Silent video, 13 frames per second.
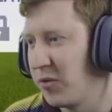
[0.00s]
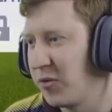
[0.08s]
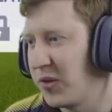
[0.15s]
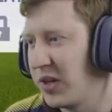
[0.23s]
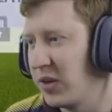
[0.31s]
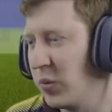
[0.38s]

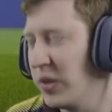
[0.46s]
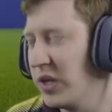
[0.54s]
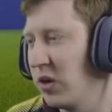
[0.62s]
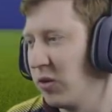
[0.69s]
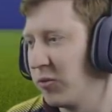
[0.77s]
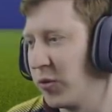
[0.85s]
fee that
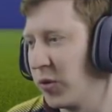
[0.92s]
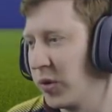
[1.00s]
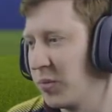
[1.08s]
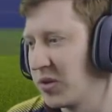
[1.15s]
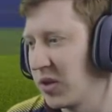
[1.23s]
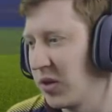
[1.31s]
we got
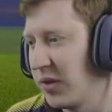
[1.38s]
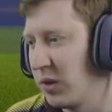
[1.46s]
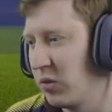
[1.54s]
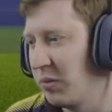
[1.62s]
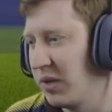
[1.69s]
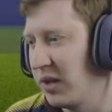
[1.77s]
for him. So
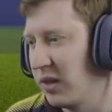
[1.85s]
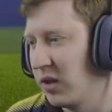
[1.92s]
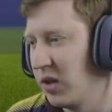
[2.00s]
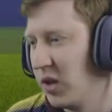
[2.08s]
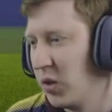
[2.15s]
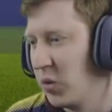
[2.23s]
that will mean
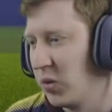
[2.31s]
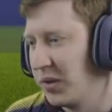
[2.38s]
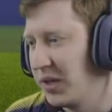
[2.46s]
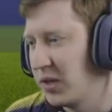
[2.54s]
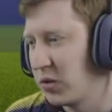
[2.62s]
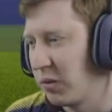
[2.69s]
that
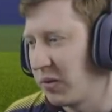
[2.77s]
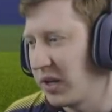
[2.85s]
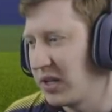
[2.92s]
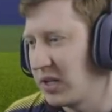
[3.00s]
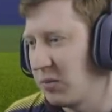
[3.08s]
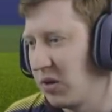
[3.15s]
we'll need to
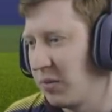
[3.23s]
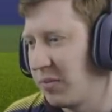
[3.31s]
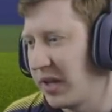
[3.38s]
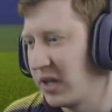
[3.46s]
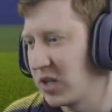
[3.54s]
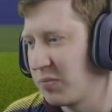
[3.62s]
replace him on
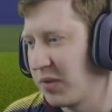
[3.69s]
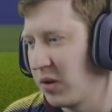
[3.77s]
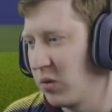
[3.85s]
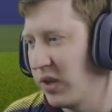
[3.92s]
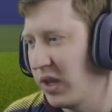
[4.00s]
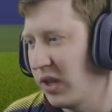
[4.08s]
the bench,
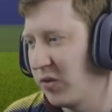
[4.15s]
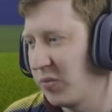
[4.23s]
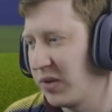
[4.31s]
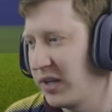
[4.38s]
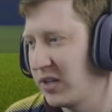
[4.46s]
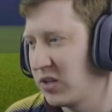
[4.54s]
but we
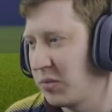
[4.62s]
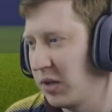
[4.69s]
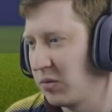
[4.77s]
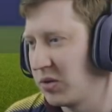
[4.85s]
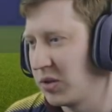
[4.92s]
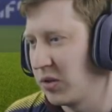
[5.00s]
have players to
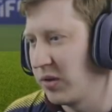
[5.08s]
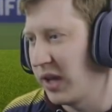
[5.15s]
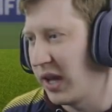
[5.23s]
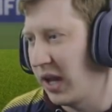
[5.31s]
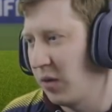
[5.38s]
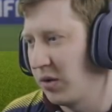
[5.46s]
be able to do
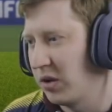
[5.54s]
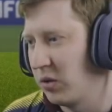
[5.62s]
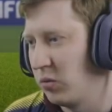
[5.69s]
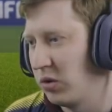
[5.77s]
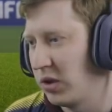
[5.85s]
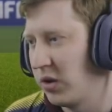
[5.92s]
that.
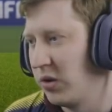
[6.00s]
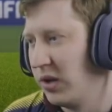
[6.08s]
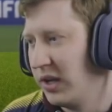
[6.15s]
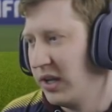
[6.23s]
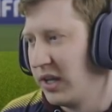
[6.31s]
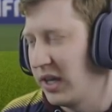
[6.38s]
Harrigan will
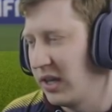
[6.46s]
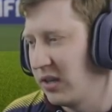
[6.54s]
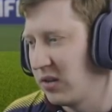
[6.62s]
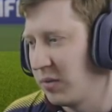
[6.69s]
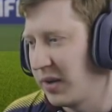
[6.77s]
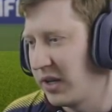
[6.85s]
go
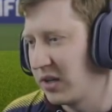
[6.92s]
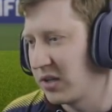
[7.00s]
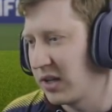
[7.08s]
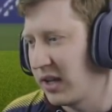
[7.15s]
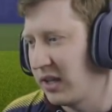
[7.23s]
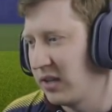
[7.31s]
into the
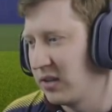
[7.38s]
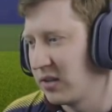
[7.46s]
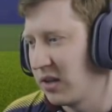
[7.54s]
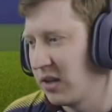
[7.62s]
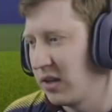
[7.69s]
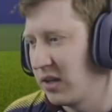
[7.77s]
bench,
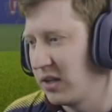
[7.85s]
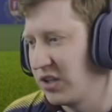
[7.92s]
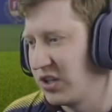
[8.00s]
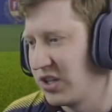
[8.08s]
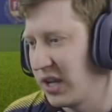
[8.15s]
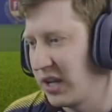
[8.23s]
and uh,
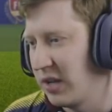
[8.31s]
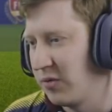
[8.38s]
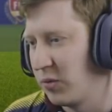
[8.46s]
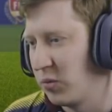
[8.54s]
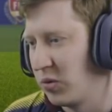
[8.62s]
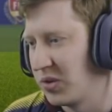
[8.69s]

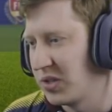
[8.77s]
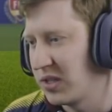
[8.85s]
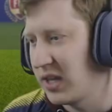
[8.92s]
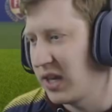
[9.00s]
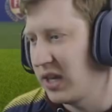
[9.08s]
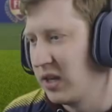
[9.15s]
Zanev will
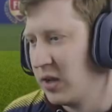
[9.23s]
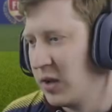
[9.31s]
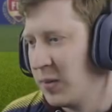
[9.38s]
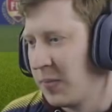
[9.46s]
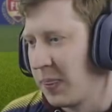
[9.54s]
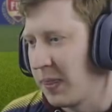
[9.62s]
stay
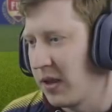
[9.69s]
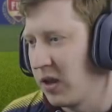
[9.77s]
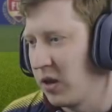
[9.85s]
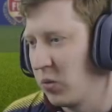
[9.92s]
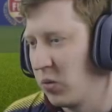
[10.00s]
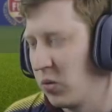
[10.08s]

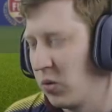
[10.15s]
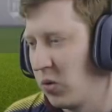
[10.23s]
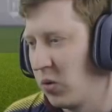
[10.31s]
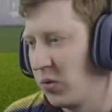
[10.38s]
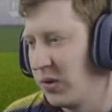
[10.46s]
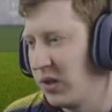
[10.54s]
uh,
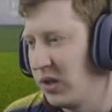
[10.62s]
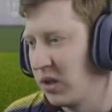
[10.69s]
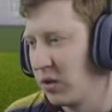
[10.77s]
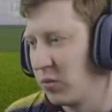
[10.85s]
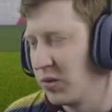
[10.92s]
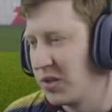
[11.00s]
on
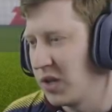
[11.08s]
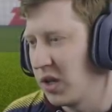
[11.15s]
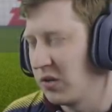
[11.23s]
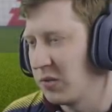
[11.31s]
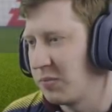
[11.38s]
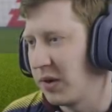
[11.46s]
the uh,
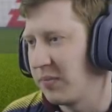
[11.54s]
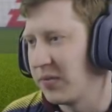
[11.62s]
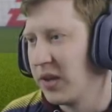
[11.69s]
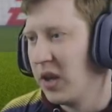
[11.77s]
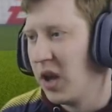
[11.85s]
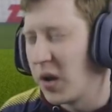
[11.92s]
reserves,
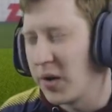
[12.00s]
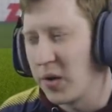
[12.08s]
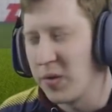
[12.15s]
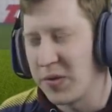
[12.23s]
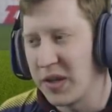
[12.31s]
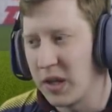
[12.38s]
but.
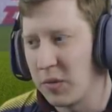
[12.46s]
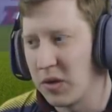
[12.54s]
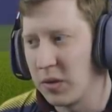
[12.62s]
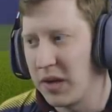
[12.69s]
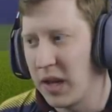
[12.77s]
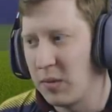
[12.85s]
I don't think
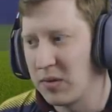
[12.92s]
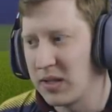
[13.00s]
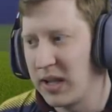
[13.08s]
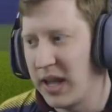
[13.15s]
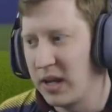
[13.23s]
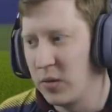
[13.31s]
I'm going to be able
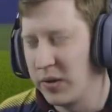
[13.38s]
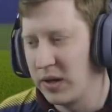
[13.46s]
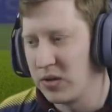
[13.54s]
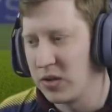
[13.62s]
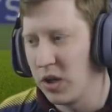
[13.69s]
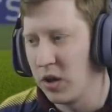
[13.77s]
to let
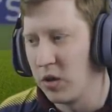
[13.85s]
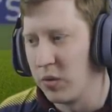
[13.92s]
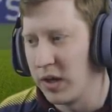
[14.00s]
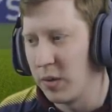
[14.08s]
anyone else go